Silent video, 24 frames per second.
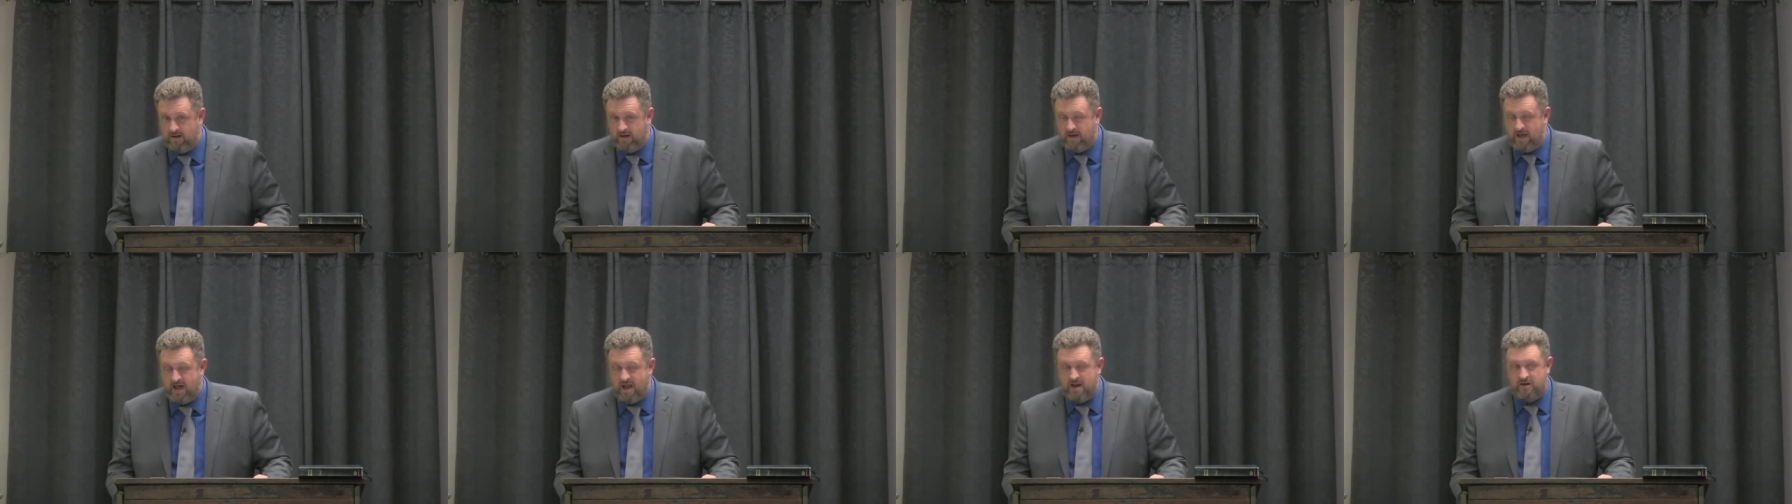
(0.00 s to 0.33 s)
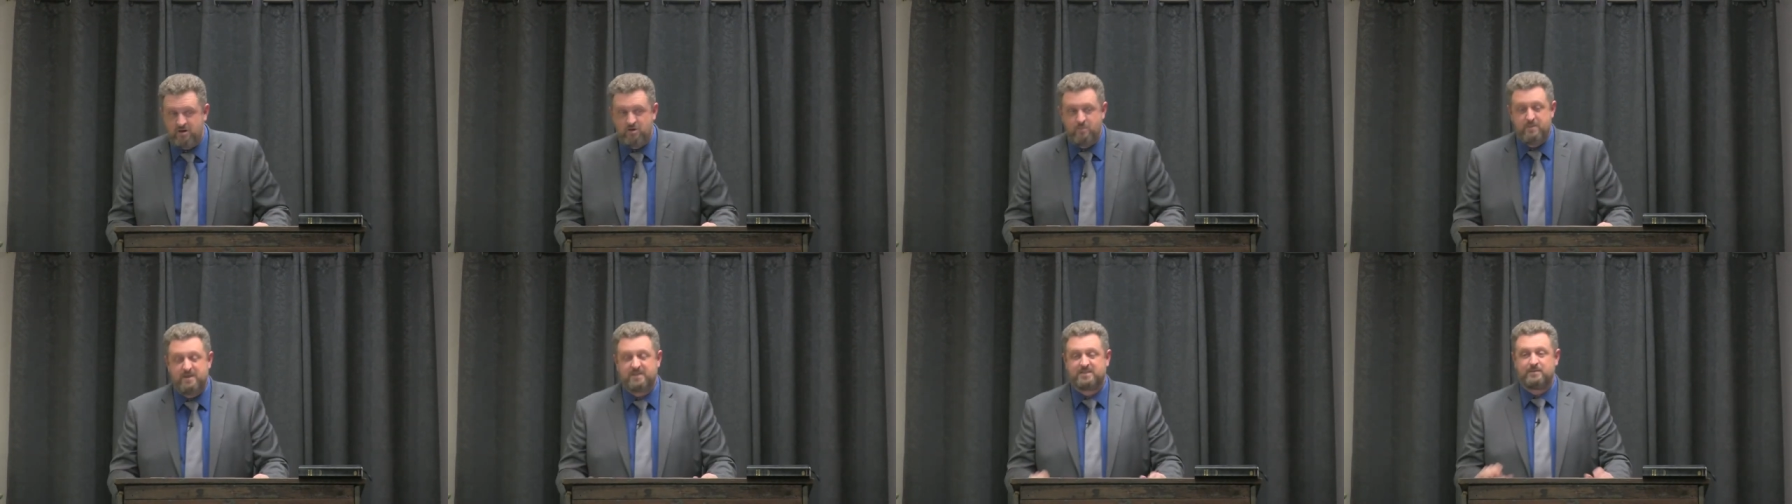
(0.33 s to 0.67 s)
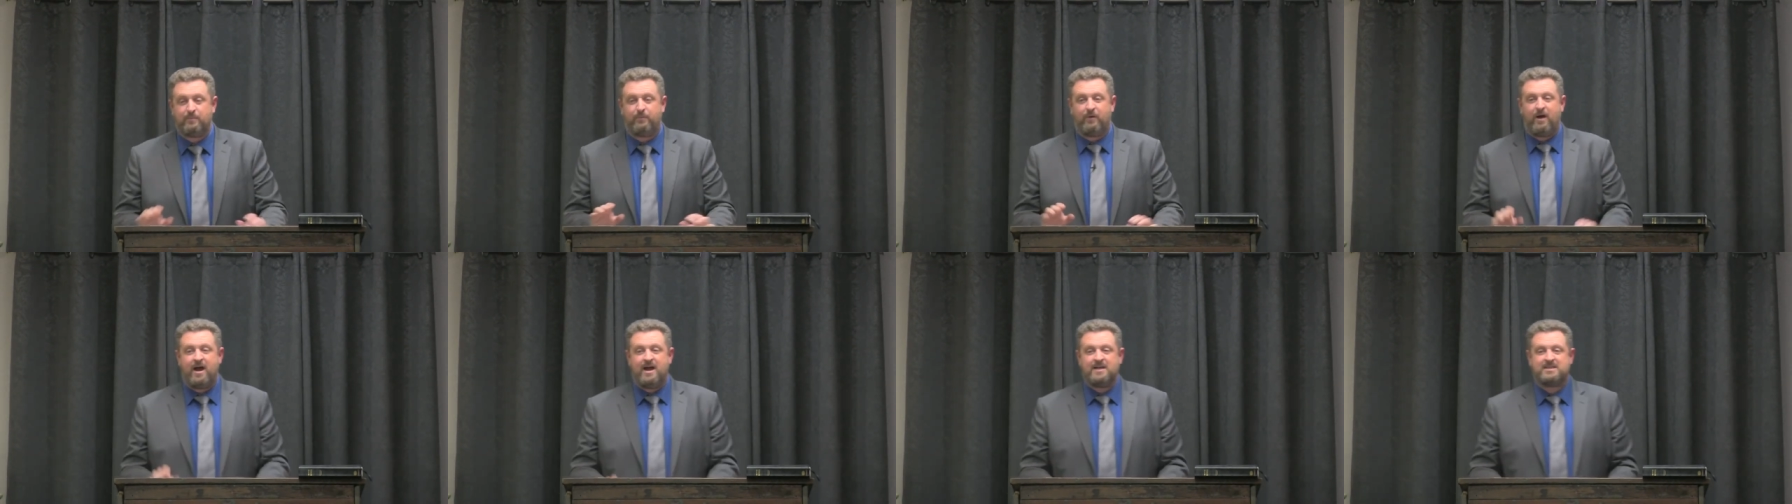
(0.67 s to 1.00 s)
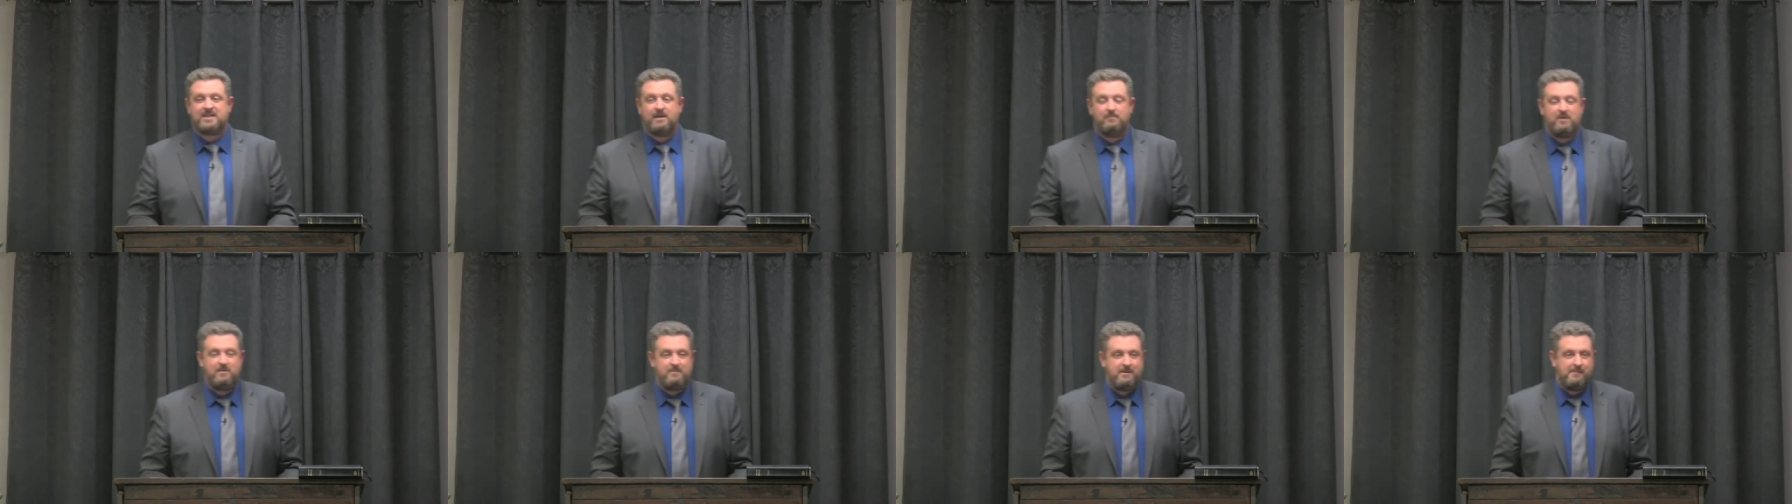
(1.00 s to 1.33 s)
and you'd be surprised
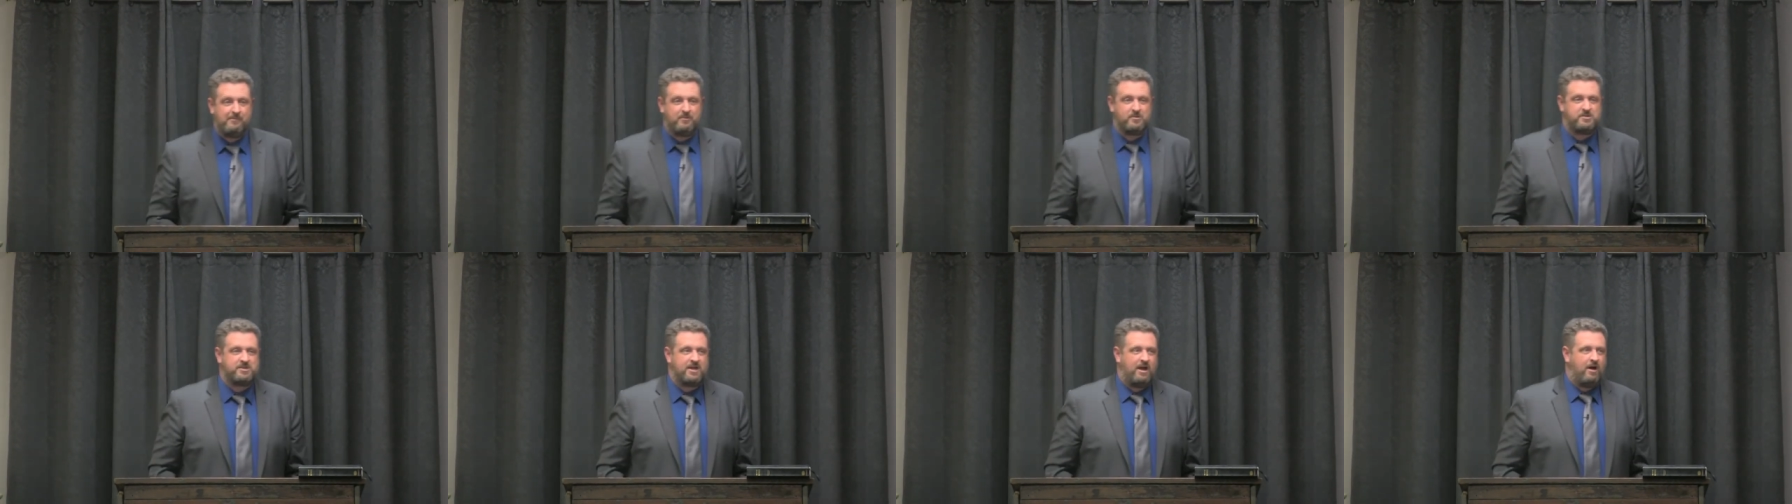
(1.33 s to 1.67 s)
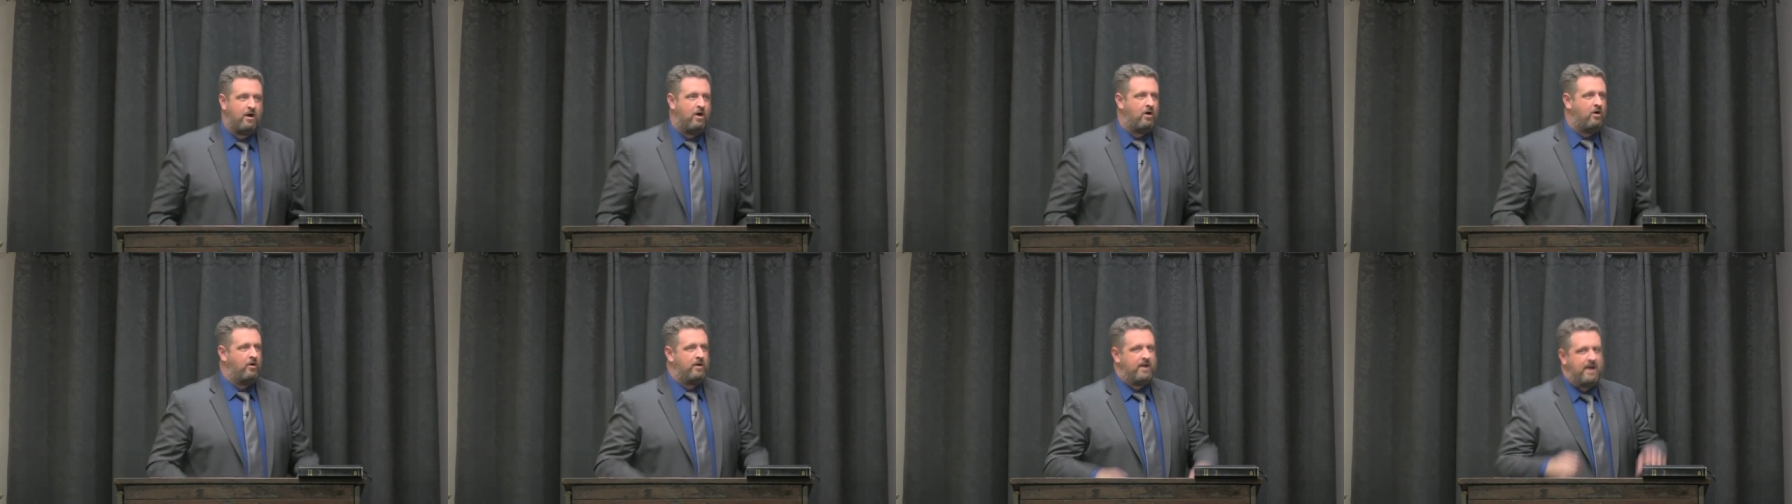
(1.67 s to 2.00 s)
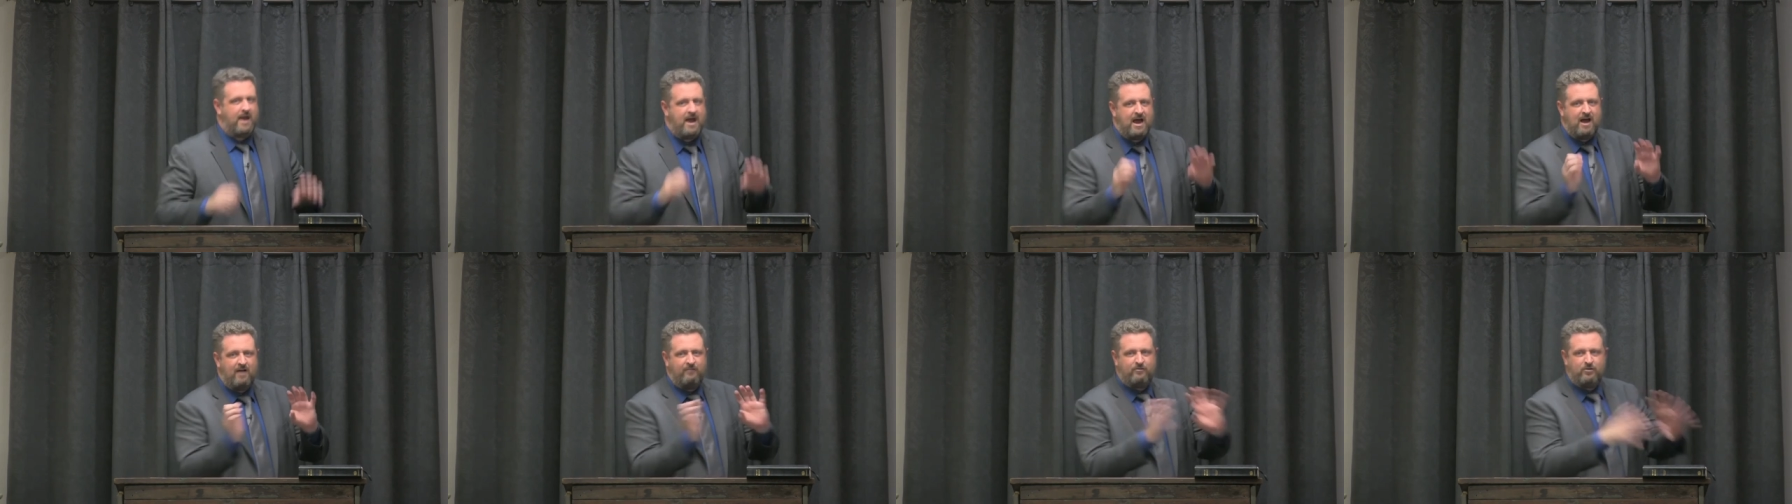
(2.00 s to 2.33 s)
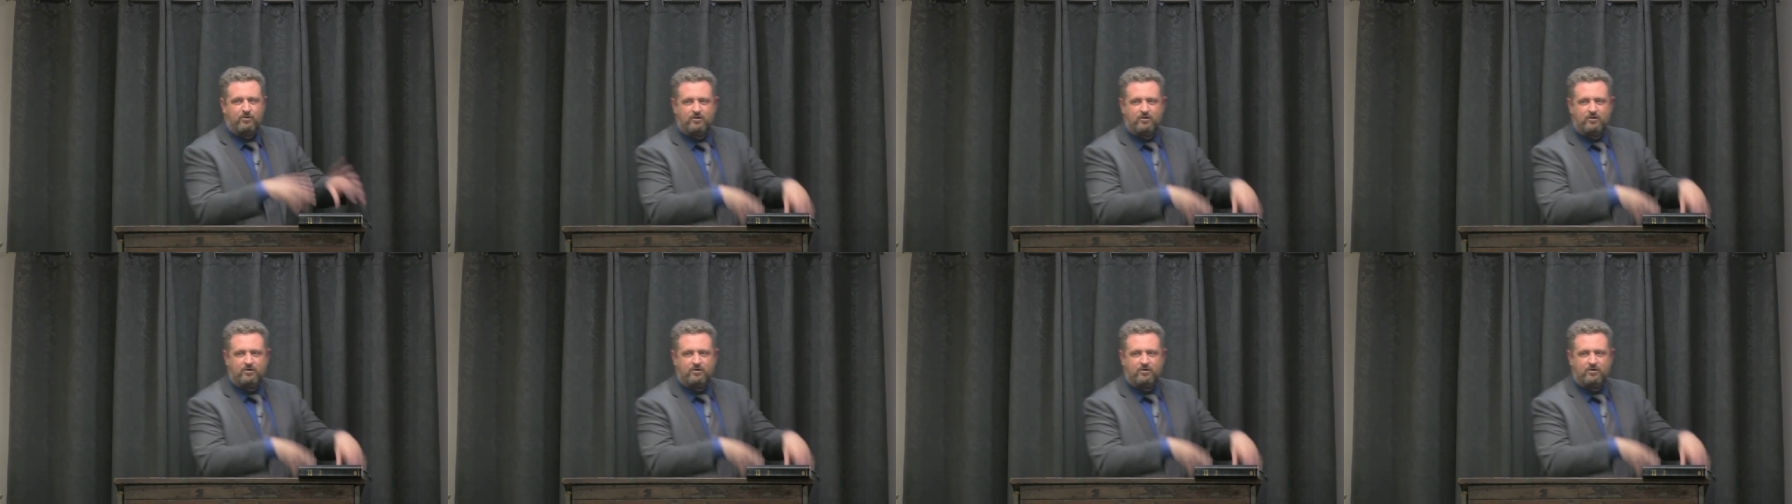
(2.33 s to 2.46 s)
how many people would say, oh, yeah, if you